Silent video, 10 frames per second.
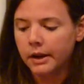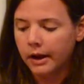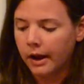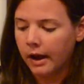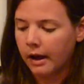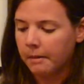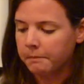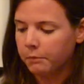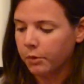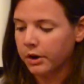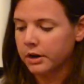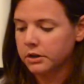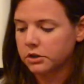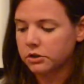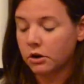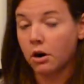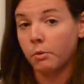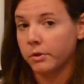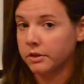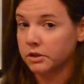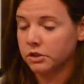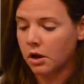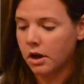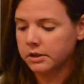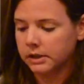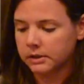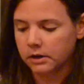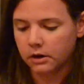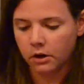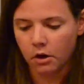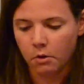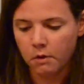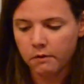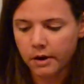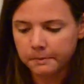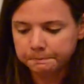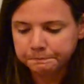We're going to start with the sauce that's going to go over it.